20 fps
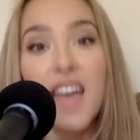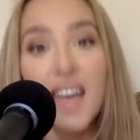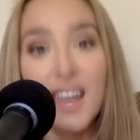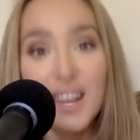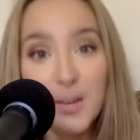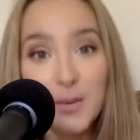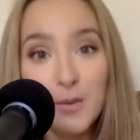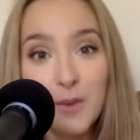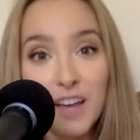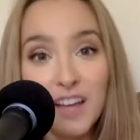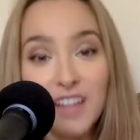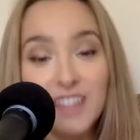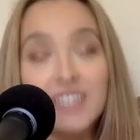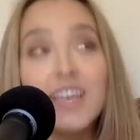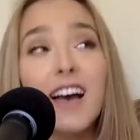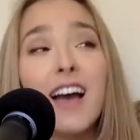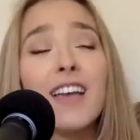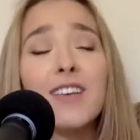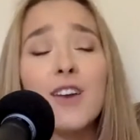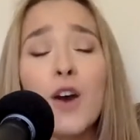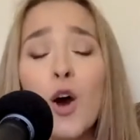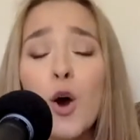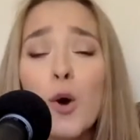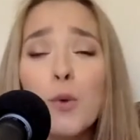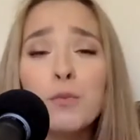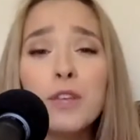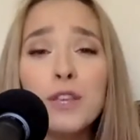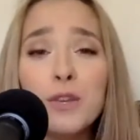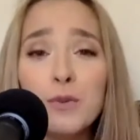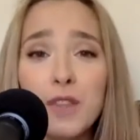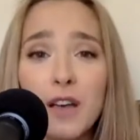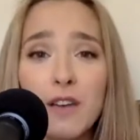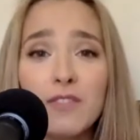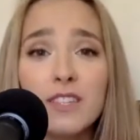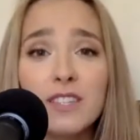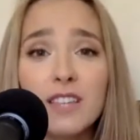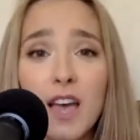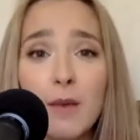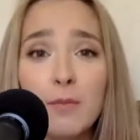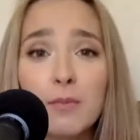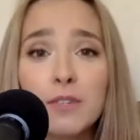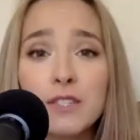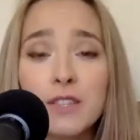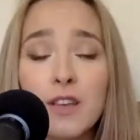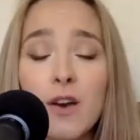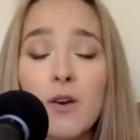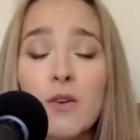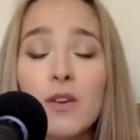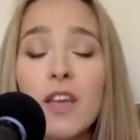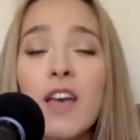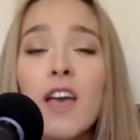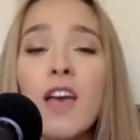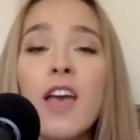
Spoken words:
Anyways, I hope that you love this episode